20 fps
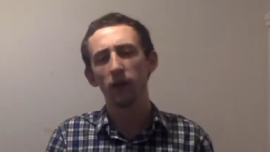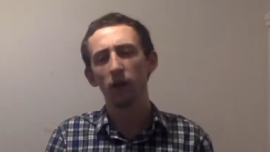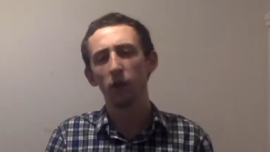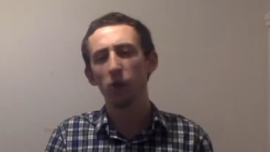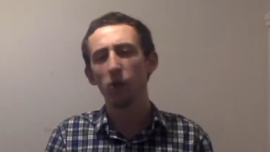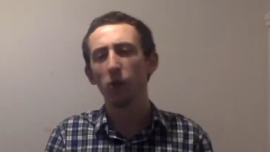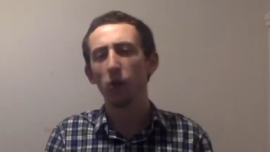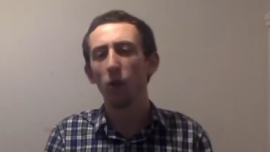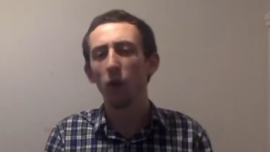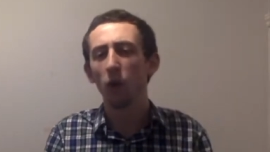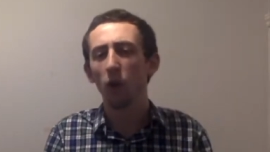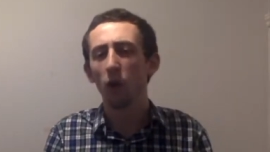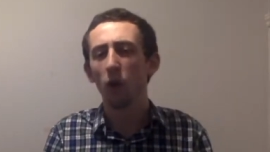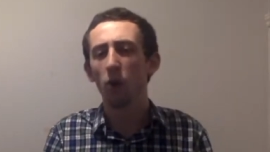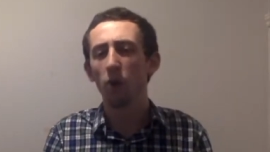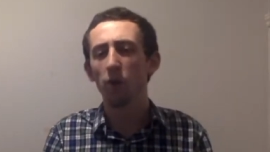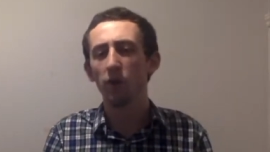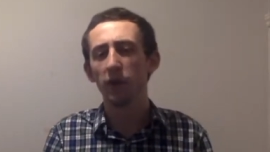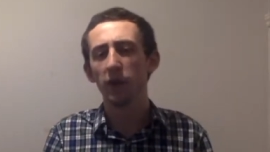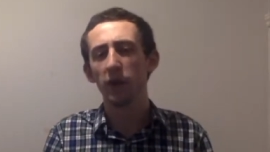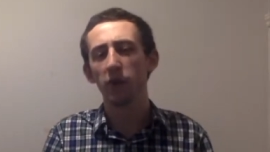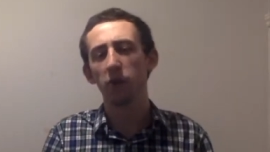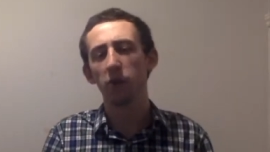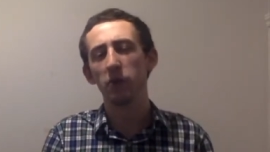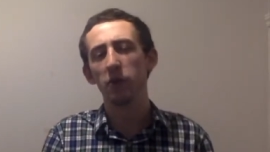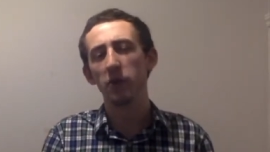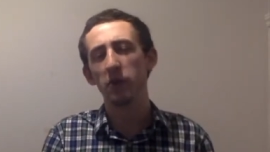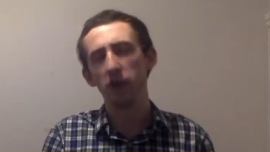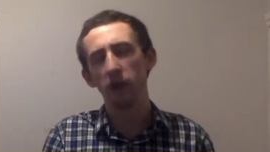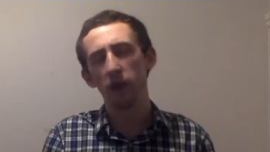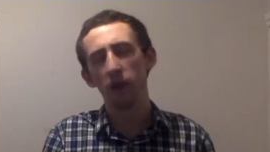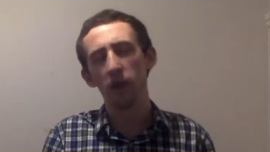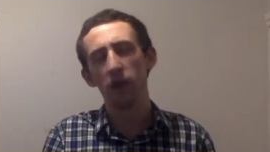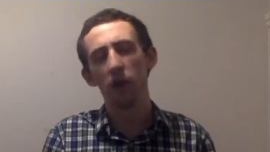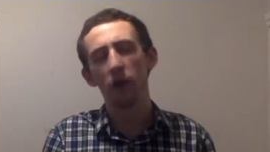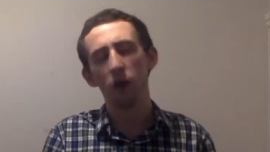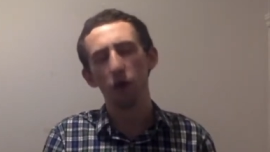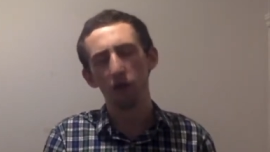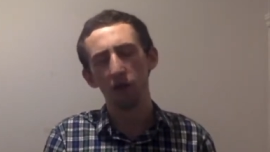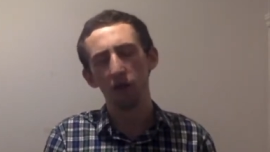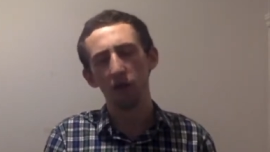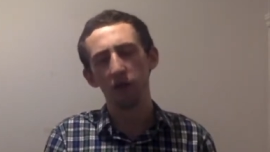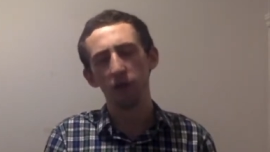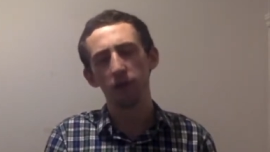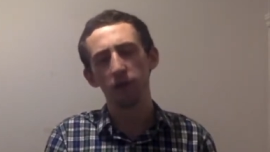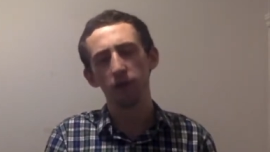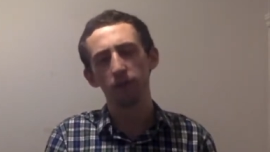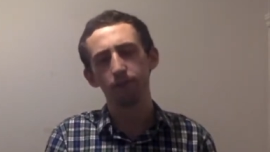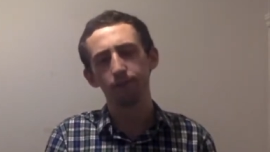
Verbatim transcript: We all long for there to be none of it.